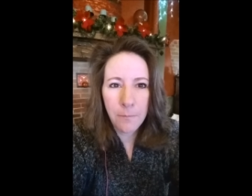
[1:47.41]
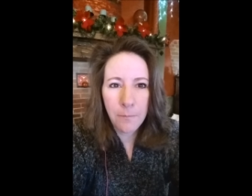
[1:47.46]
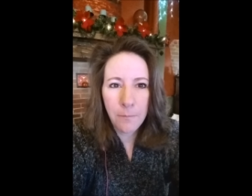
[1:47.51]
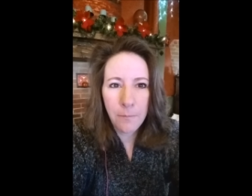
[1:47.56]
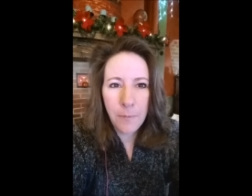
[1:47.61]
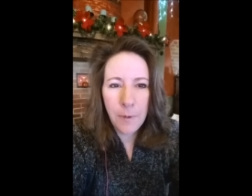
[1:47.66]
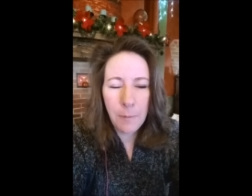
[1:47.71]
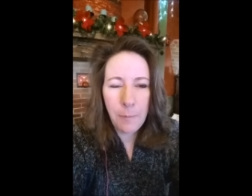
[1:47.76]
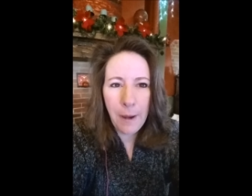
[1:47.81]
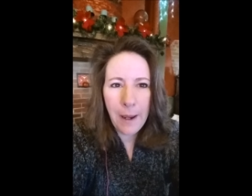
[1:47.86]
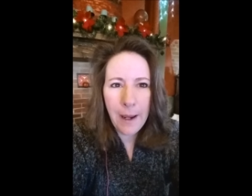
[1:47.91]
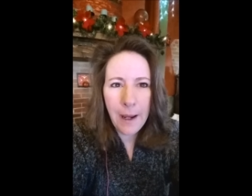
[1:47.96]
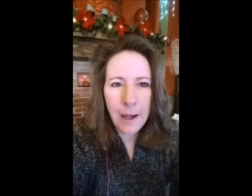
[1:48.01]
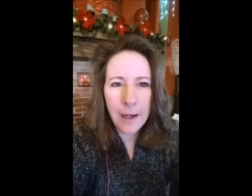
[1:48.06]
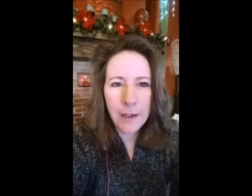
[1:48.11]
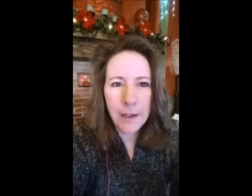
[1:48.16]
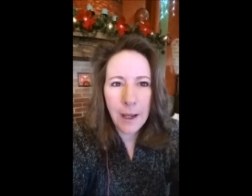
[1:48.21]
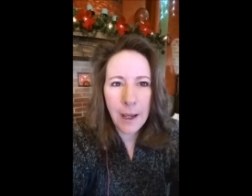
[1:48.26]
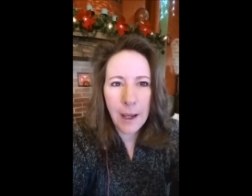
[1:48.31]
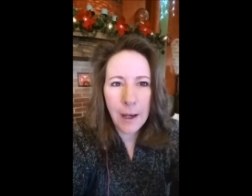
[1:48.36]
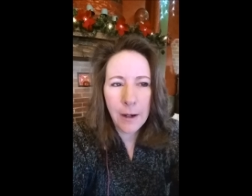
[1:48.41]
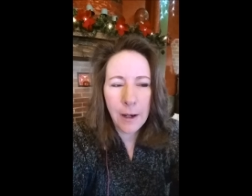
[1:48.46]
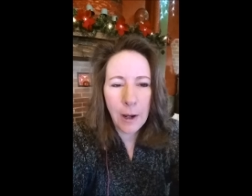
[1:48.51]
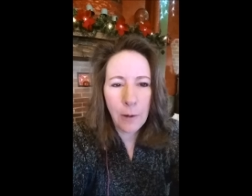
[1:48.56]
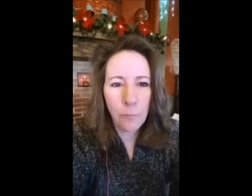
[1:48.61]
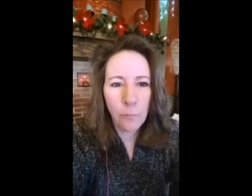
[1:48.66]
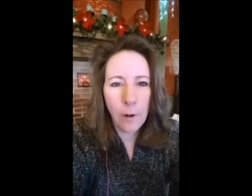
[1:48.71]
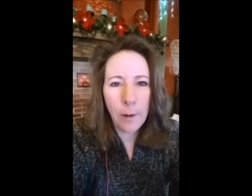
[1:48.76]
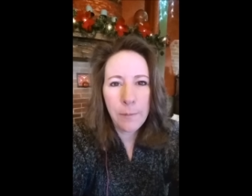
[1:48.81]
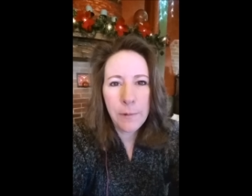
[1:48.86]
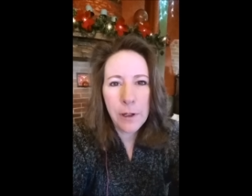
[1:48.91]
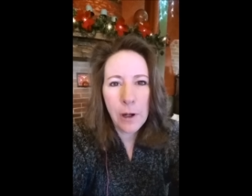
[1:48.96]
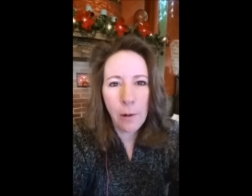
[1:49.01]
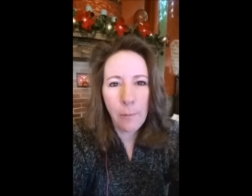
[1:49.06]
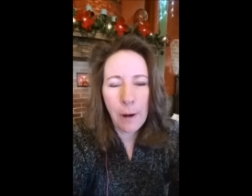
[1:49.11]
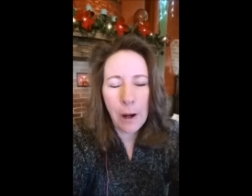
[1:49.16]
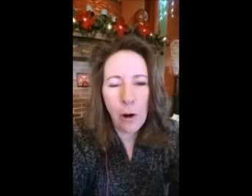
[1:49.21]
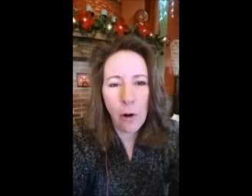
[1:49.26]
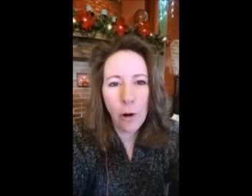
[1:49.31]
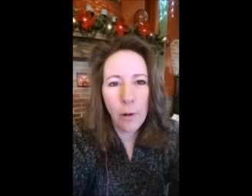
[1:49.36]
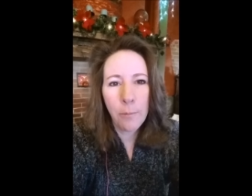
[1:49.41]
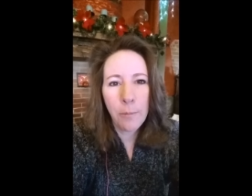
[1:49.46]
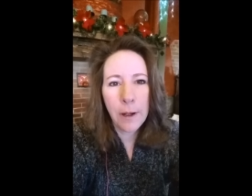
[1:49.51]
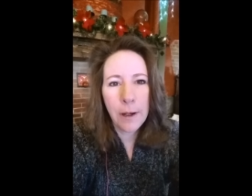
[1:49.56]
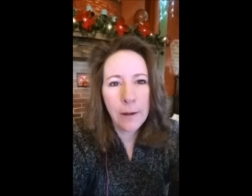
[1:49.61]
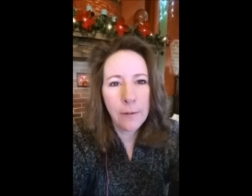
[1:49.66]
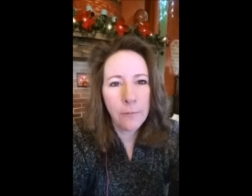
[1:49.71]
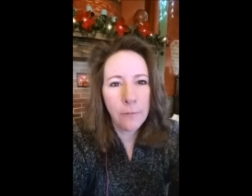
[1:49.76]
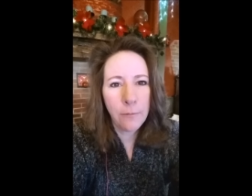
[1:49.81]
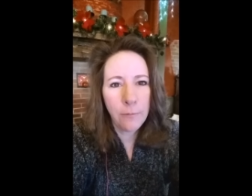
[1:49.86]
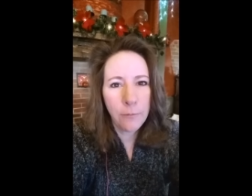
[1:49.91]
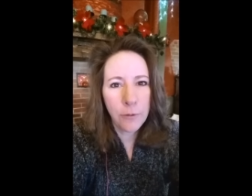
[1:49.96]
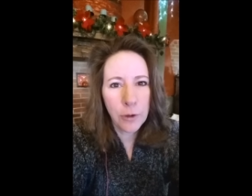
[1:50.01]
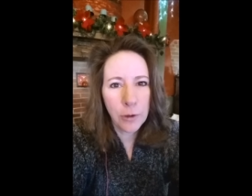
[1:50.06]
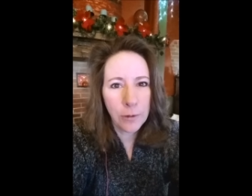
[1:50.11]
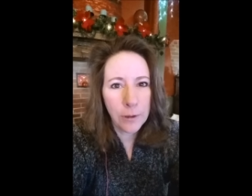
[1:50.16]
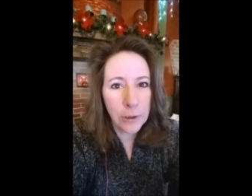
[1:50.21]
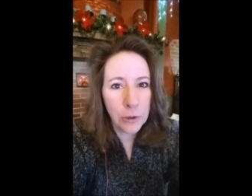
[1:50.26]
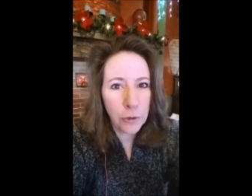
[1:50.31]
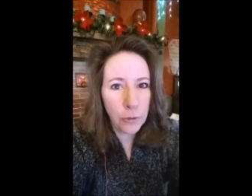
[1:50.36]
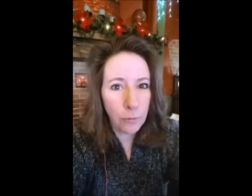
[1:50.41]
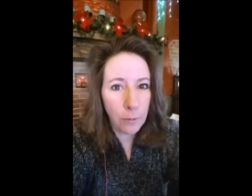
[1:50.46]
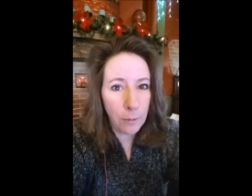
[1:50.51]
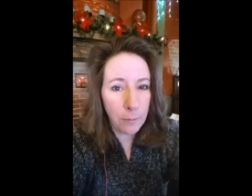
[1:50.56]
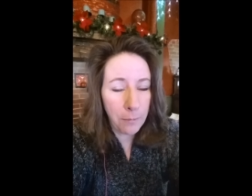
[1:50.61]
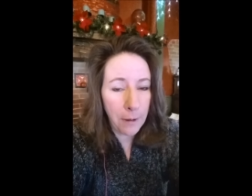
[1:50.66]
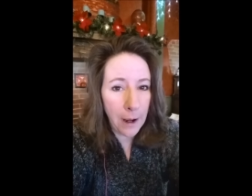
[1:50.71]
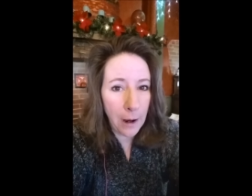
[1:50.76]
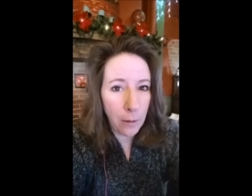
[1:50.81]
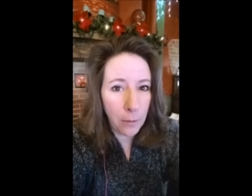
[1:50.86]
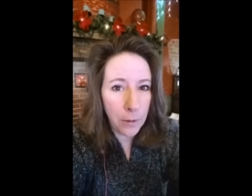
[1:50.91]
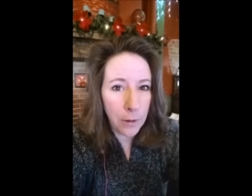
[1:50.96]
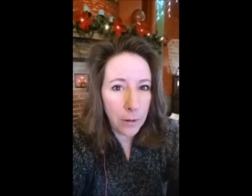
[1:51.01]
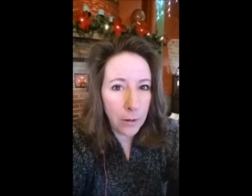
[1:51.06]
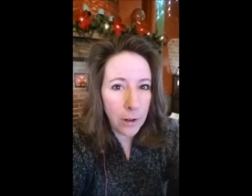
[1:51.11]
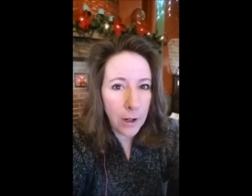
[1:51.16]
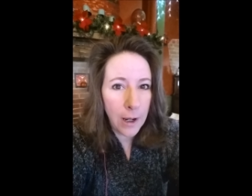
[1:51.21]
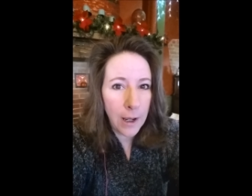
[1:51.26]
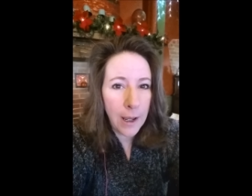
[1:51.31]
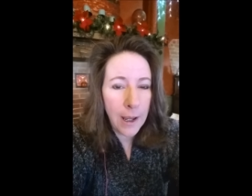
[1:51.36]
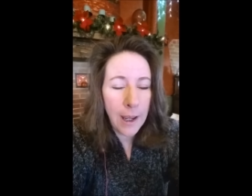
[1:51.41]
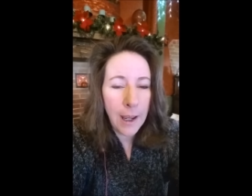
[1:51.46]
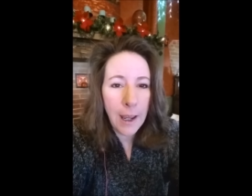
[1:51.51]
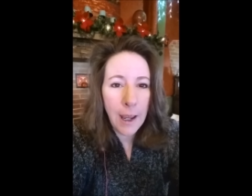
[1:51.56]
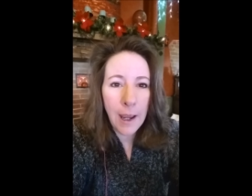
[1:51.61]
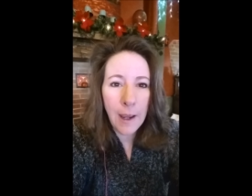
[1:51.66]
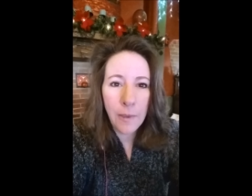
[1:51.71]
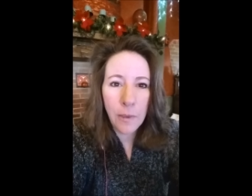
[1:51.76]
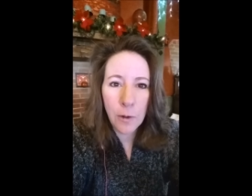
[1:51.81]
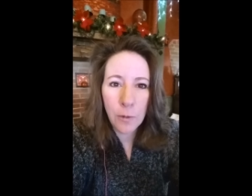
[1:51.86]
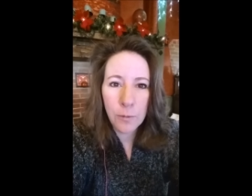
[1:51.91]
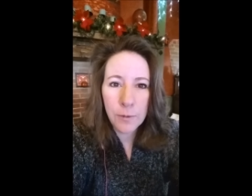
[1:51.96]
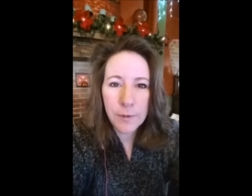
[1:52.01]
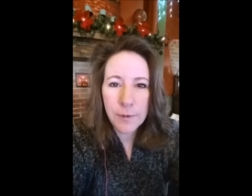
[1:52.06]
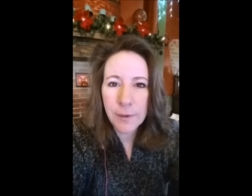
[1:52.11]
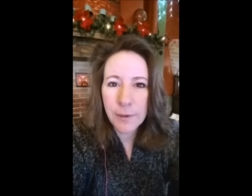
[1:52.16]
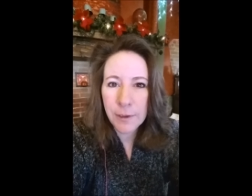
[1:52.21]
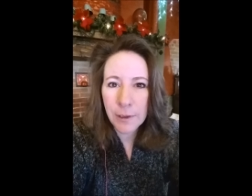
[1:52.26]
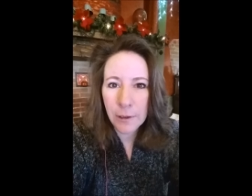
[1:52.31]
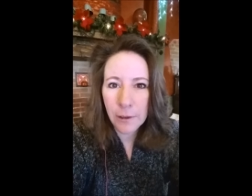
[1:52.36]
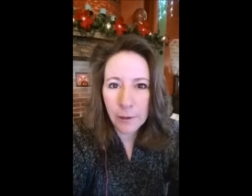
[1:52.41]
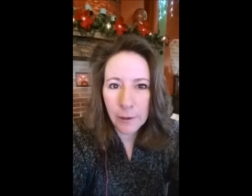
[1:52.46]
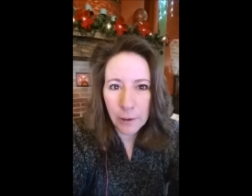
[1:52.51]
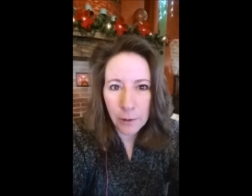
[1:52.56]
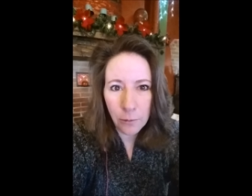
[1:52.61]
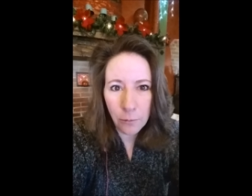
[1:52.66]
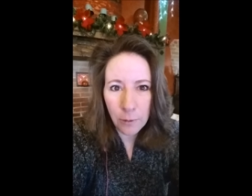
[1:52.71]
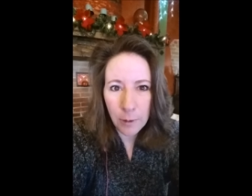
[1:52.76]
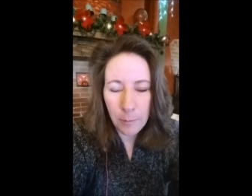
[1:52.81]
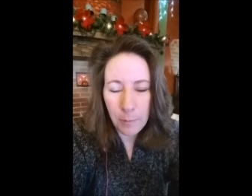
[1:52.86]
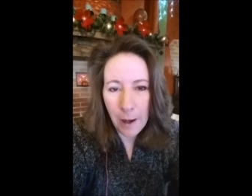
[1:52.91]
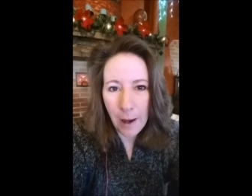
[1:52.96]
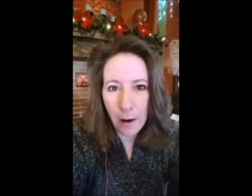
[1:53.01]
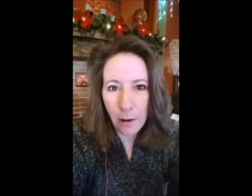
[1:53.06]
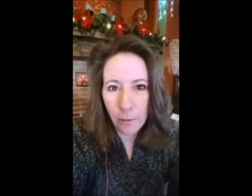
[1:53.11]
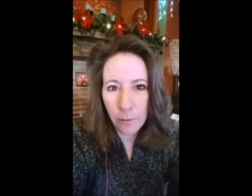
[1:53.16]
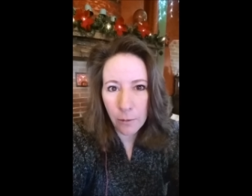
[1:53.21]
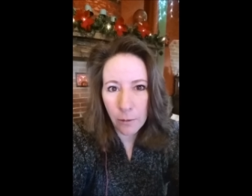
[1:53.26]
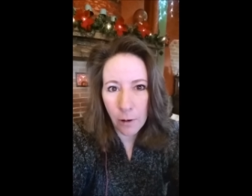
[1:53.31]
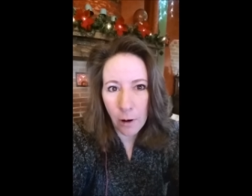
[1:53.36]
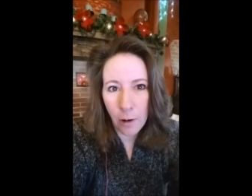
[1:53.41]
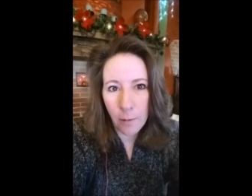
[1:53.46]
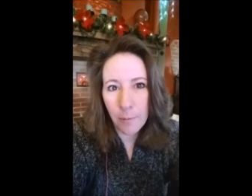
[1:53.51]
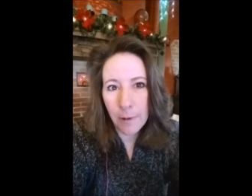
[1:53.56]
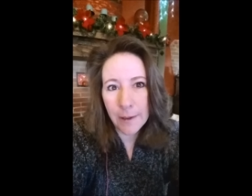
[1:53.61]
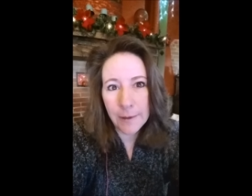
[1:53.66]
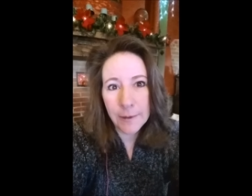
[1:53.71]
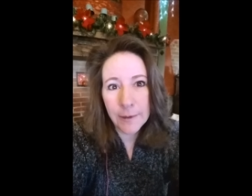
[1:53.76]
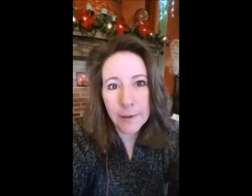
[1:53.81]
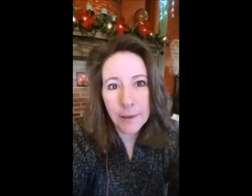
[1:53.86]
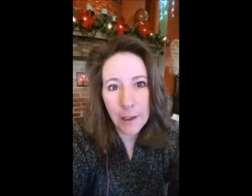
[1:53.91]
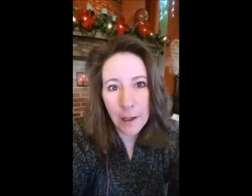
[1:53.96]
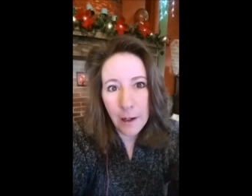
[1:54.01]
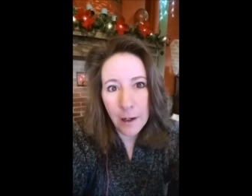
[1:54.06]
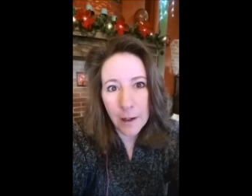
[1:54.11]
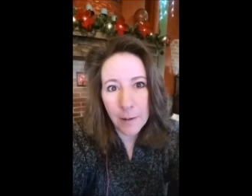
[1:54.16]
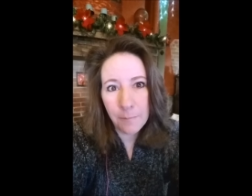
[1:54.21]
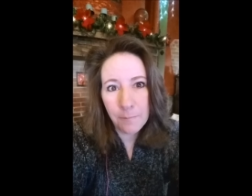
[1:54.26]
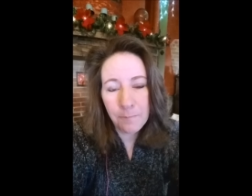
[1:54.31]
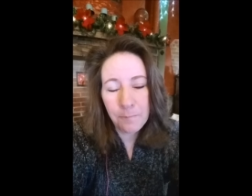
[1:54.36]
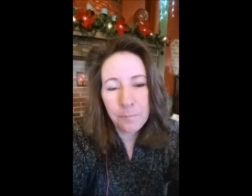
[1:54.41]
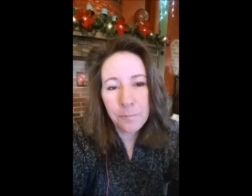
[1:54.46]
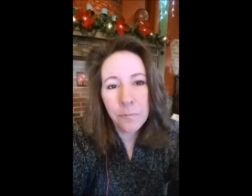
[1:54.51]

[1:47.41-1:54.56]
the paint and and rubbed it on my arm, but it turned into a powder, and there was this glittery powder on my skin,